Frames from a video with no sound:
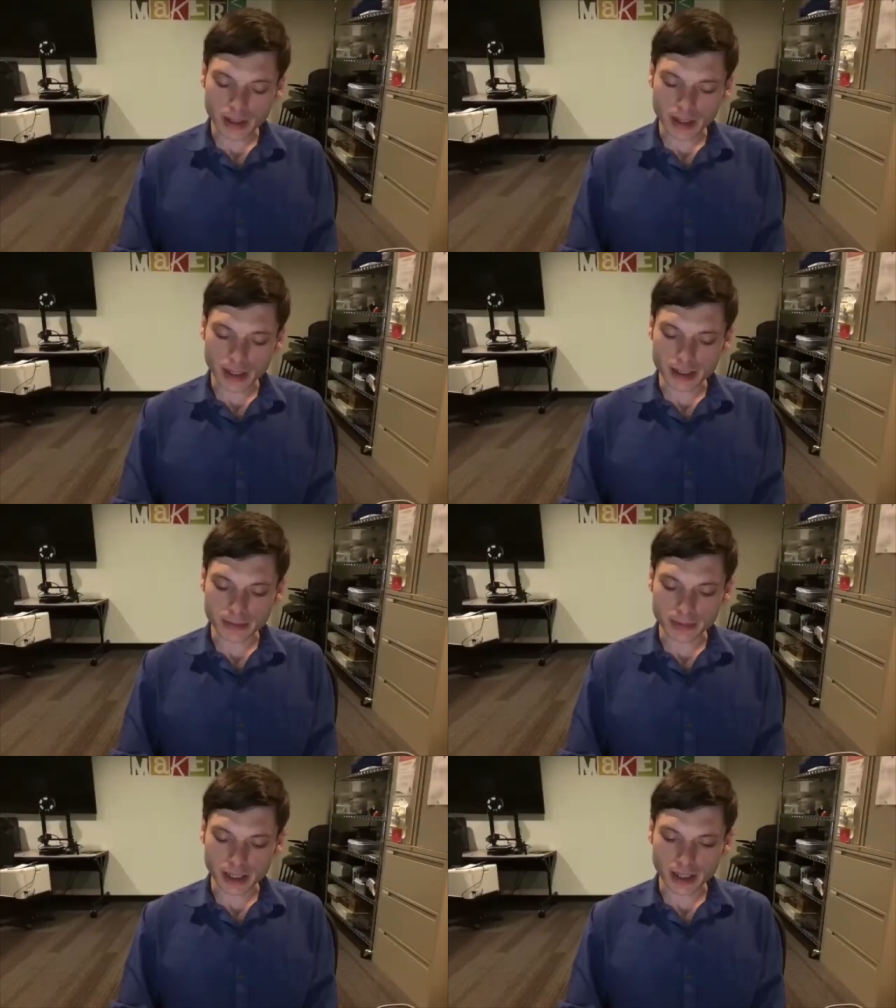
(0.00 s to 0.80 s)
is
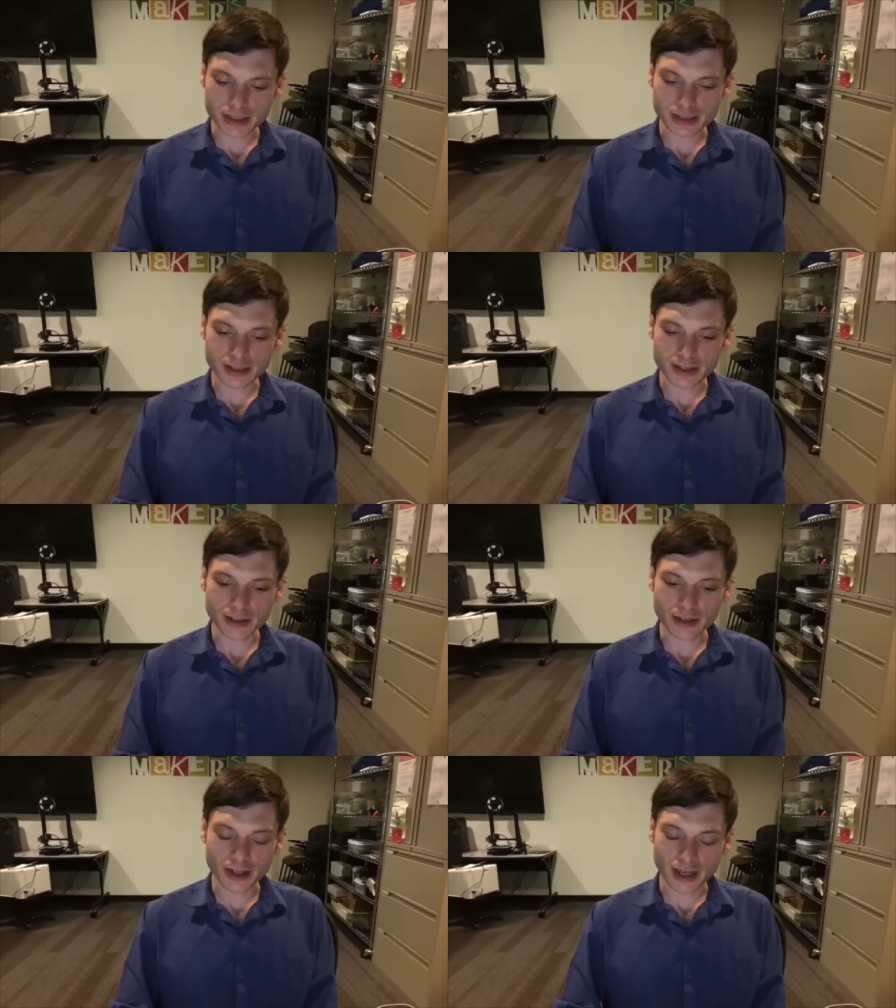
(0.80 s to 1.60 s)
it because
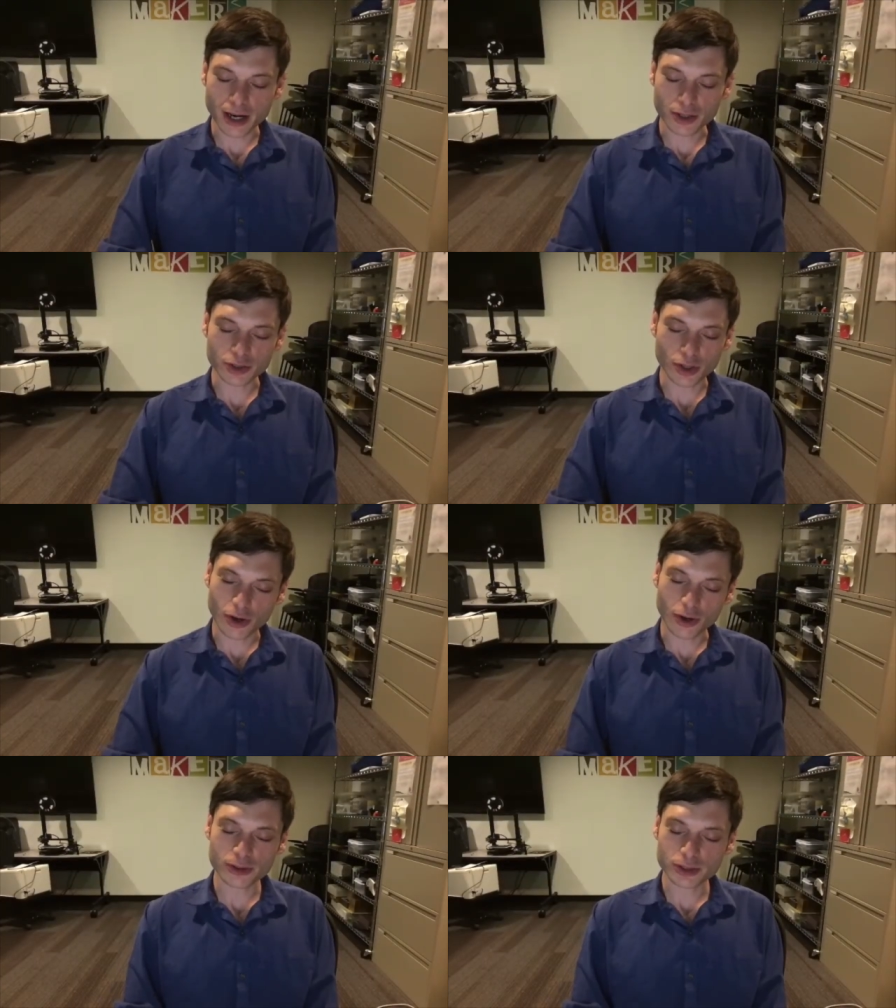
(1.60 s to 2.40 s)
the characters
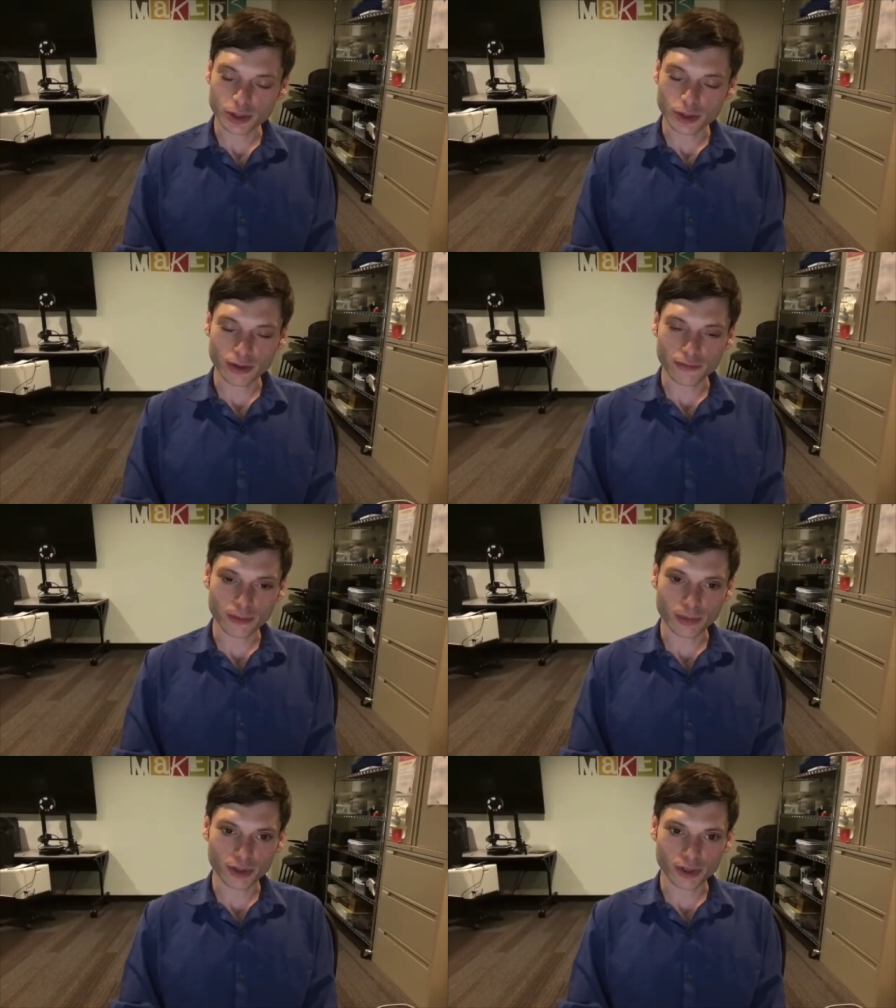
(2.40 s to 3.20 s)
are so
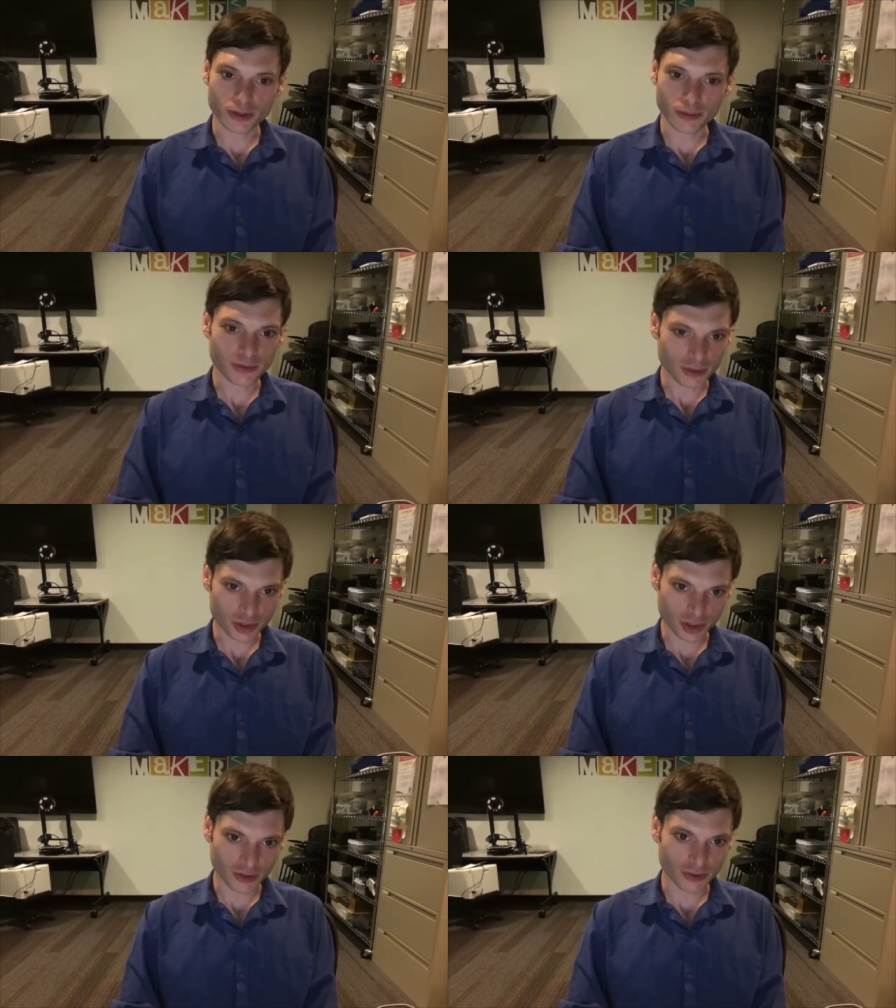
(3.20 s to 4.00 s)
unfamiliar with the
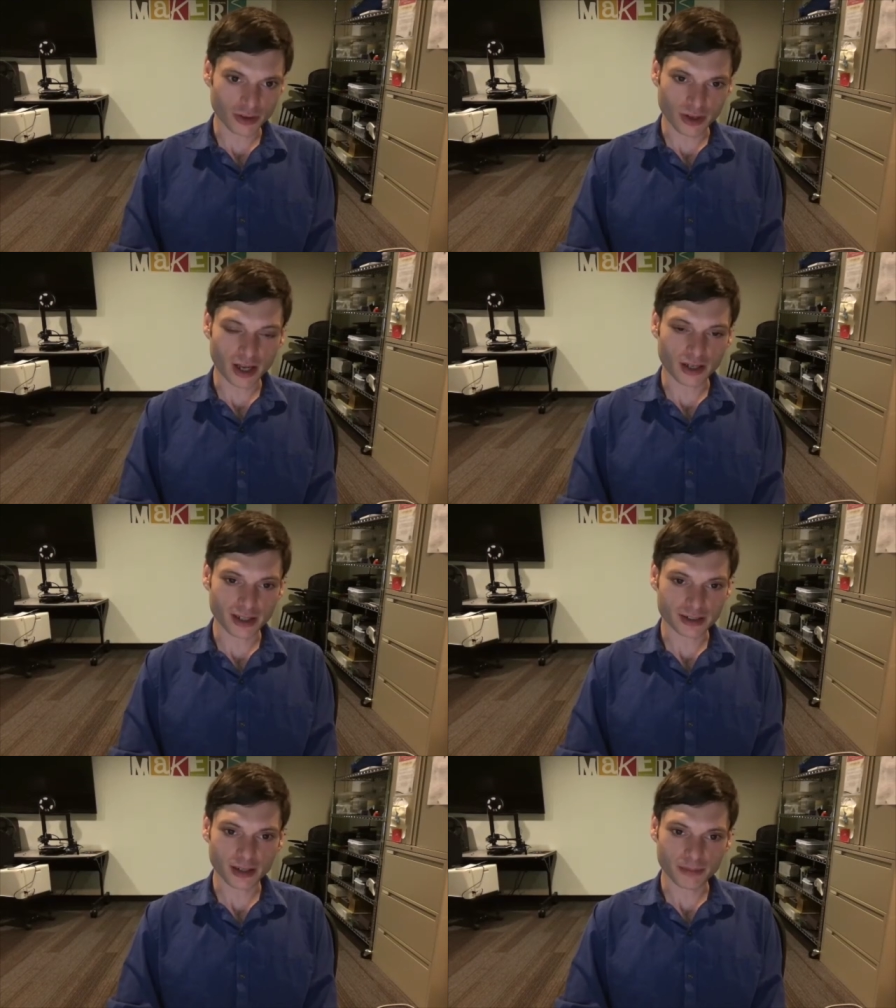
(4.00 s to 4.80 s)
genre, they're not,
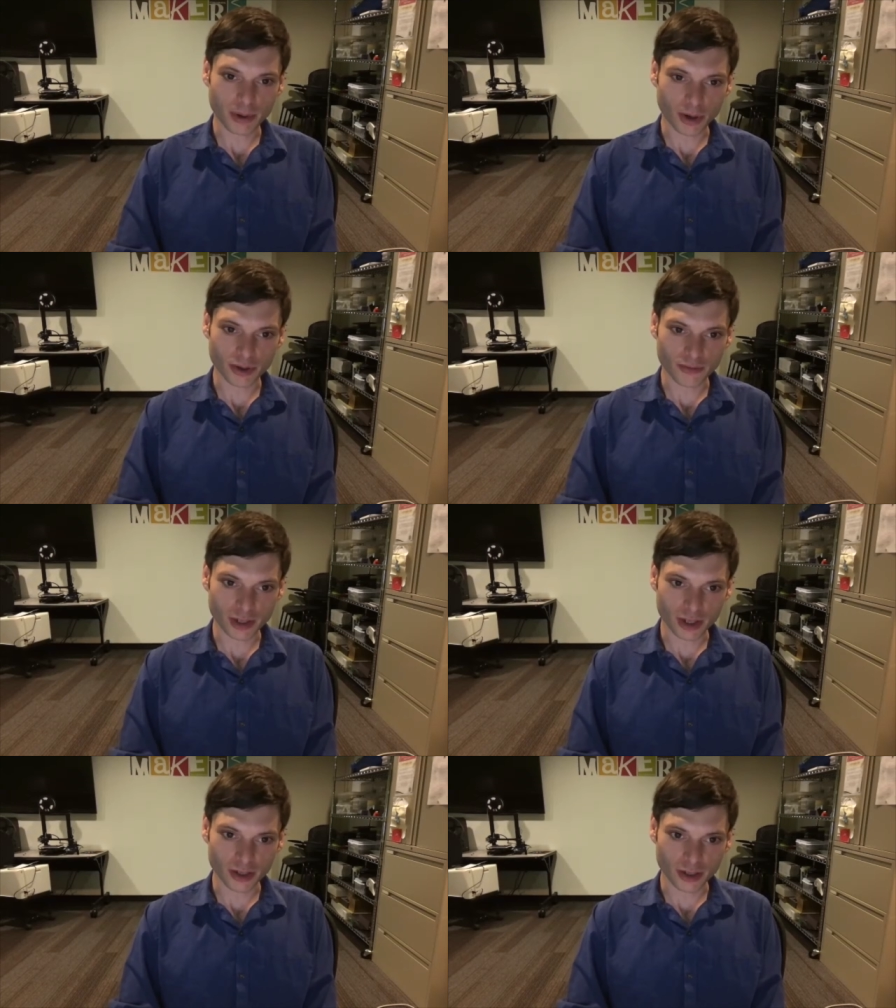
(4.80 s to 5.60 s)
that's not part of
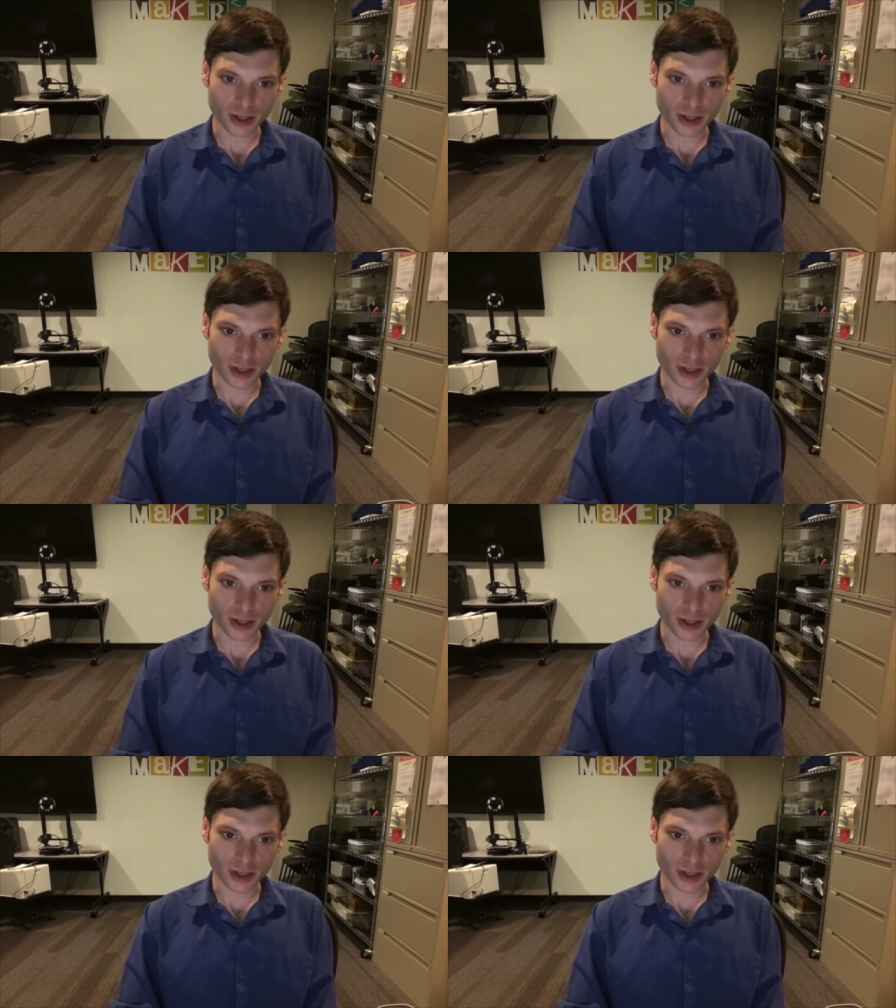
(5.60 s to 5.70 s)
their